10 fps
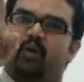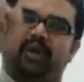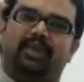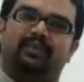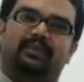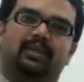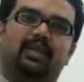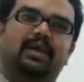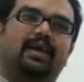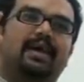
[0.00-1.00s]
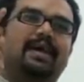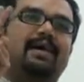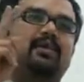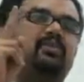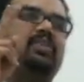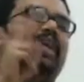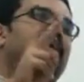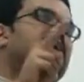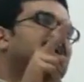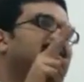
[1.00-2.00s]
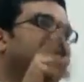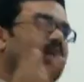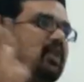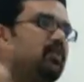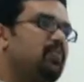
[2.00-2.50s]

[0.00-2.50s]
One reason. Second reason,